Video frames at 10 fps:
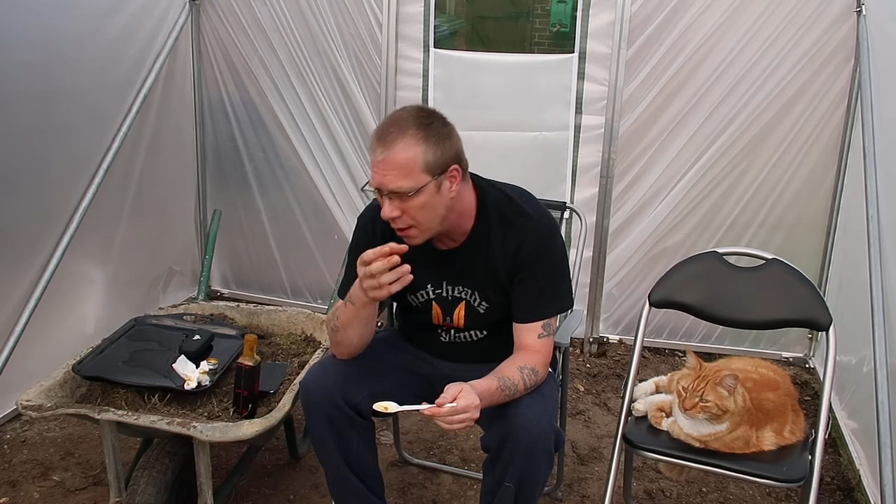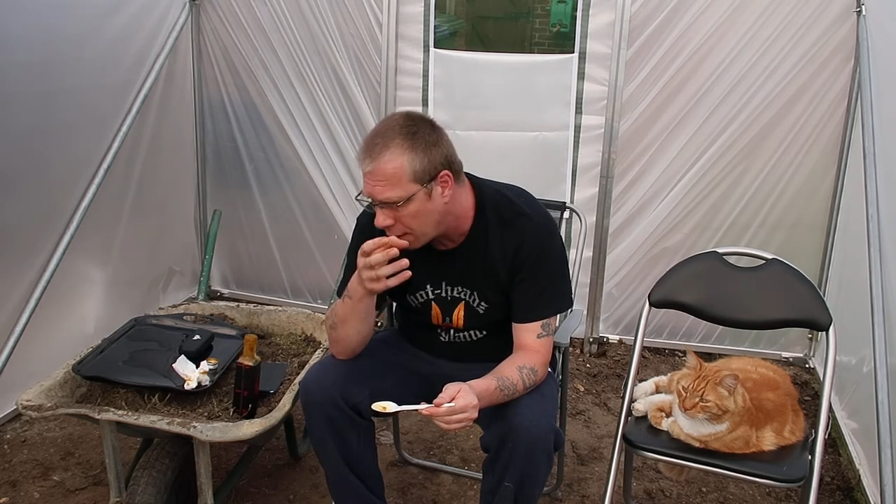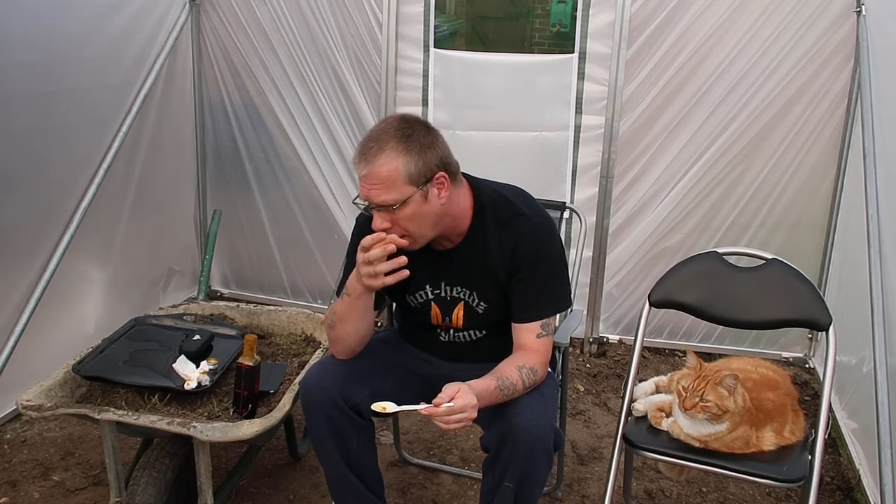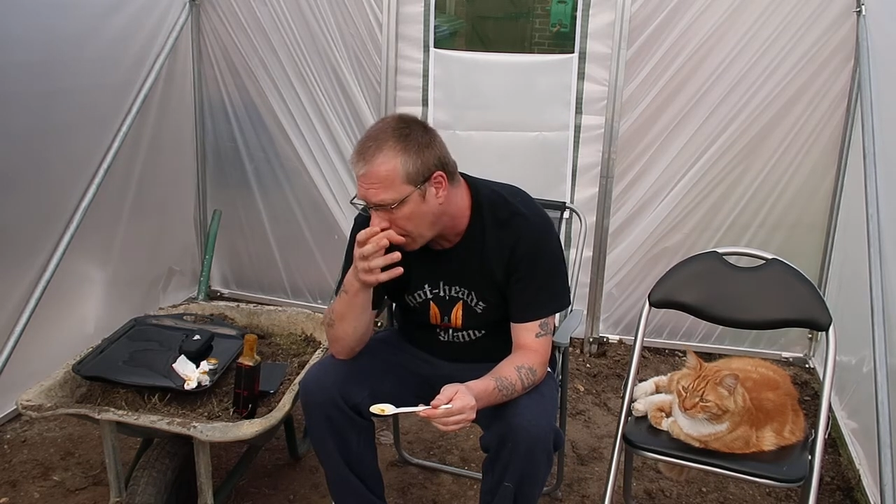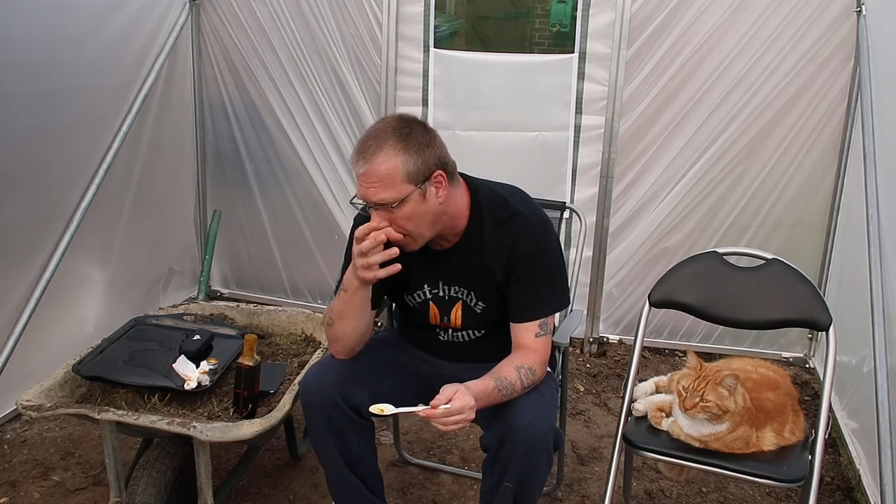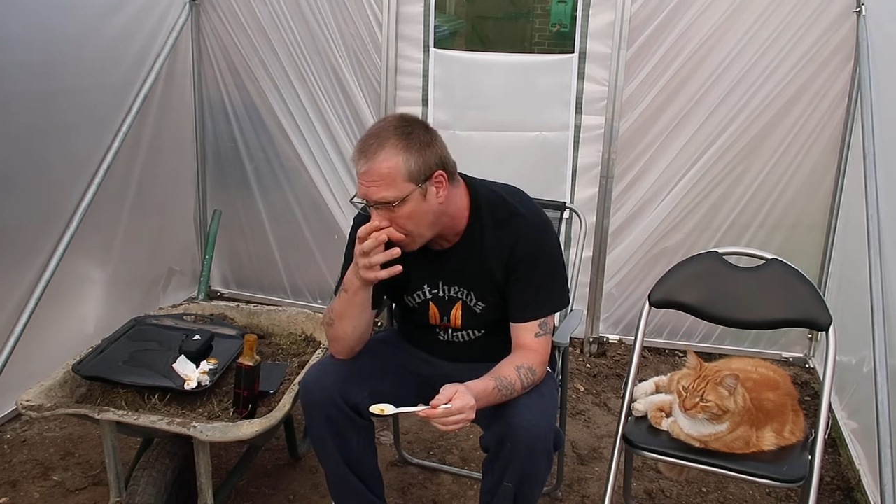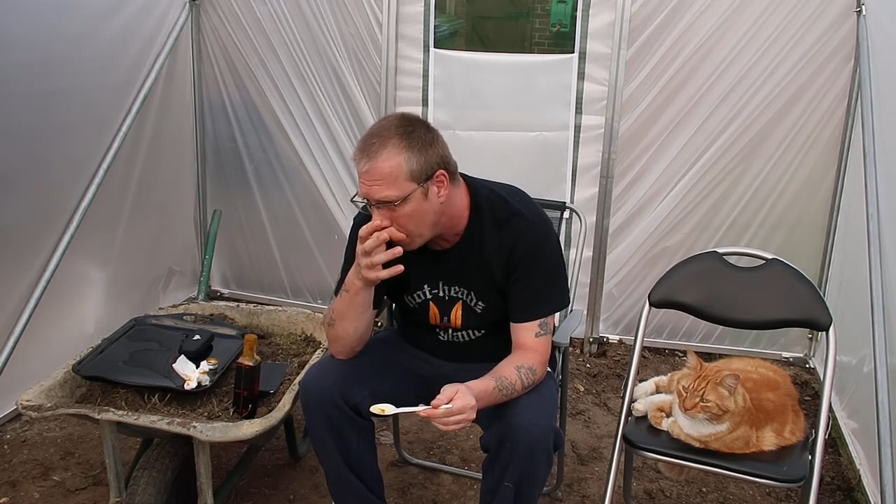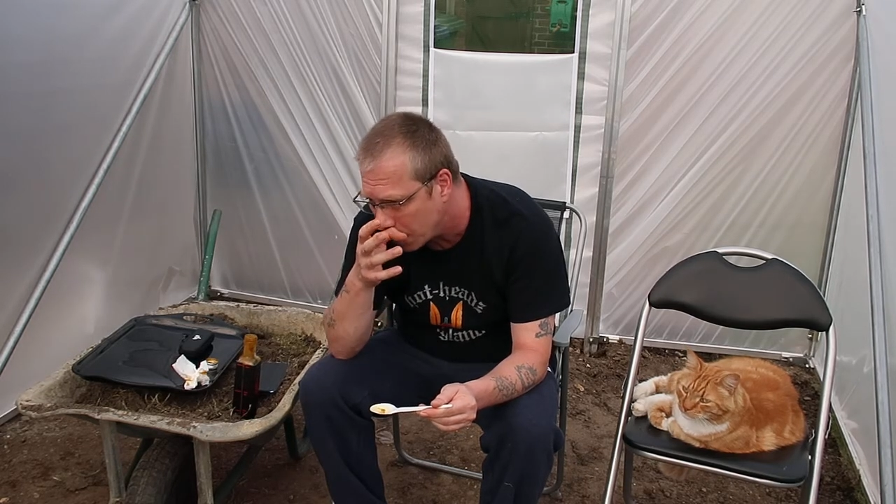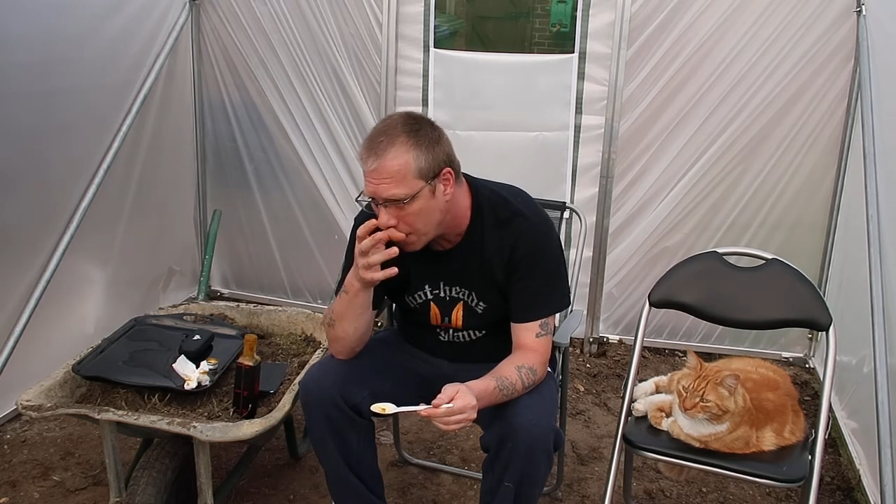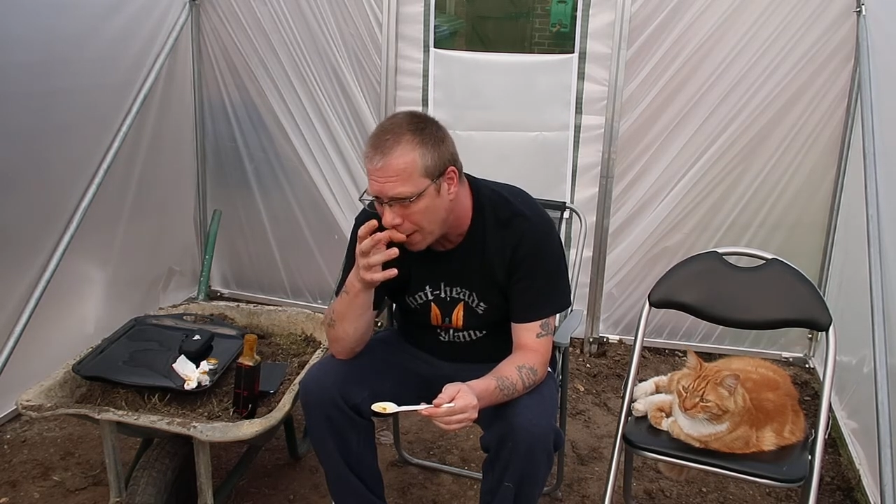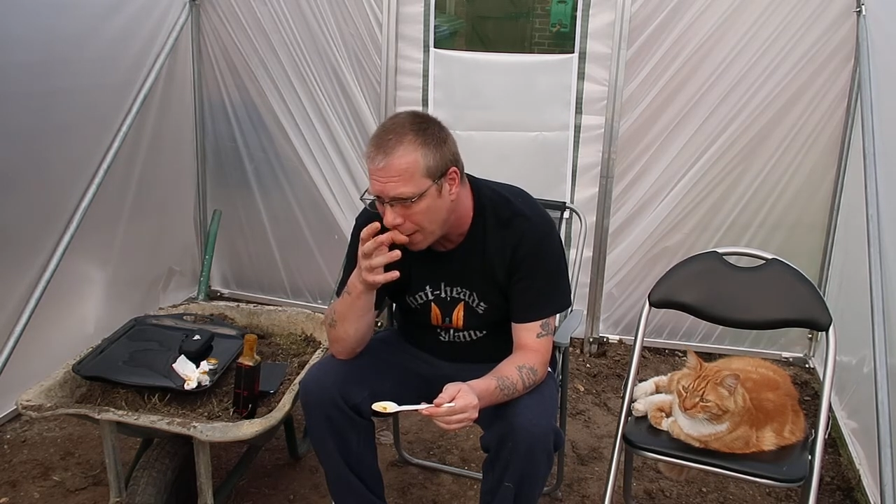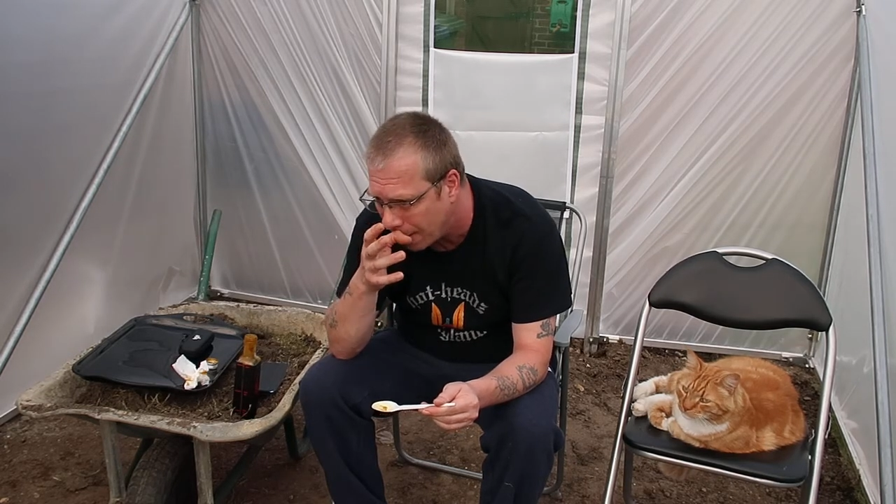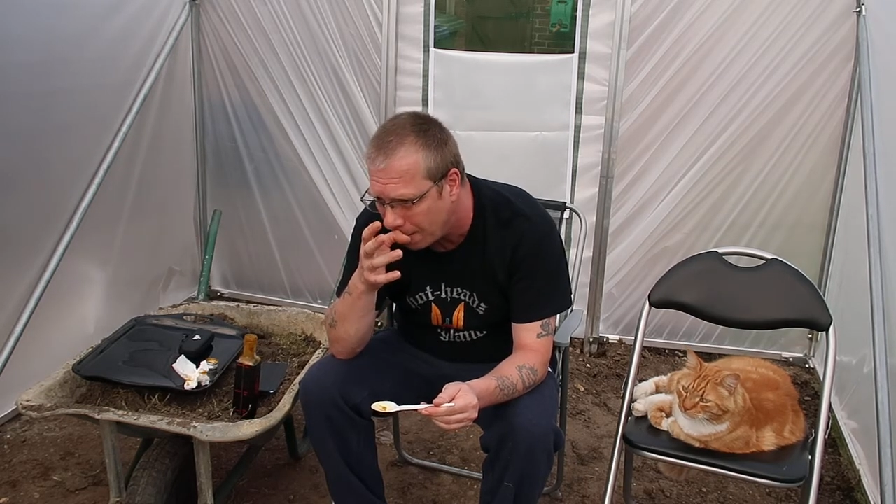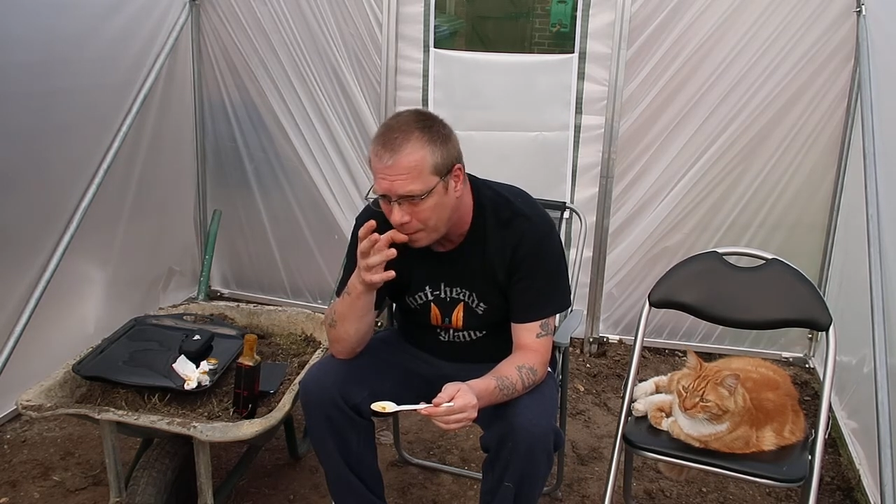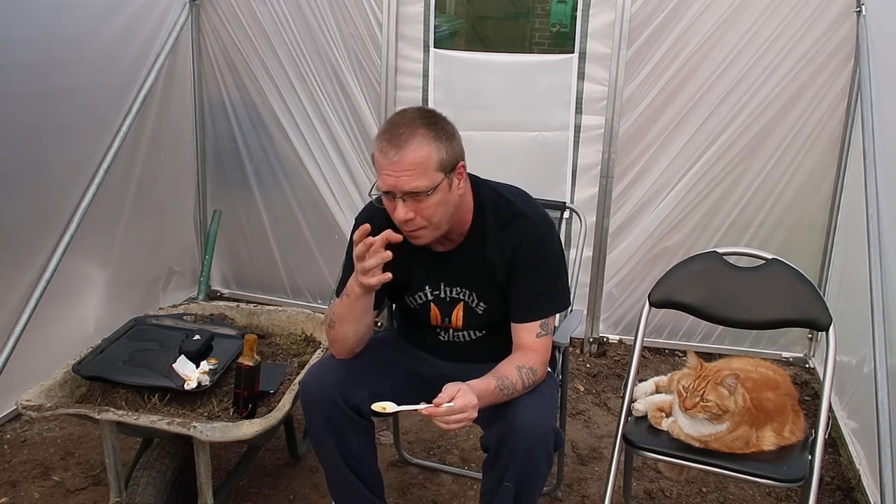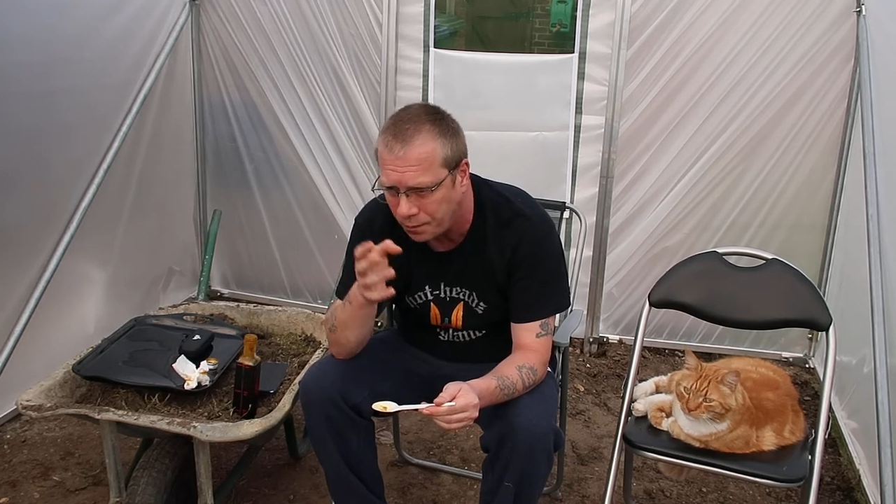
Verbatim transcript: this thick was um,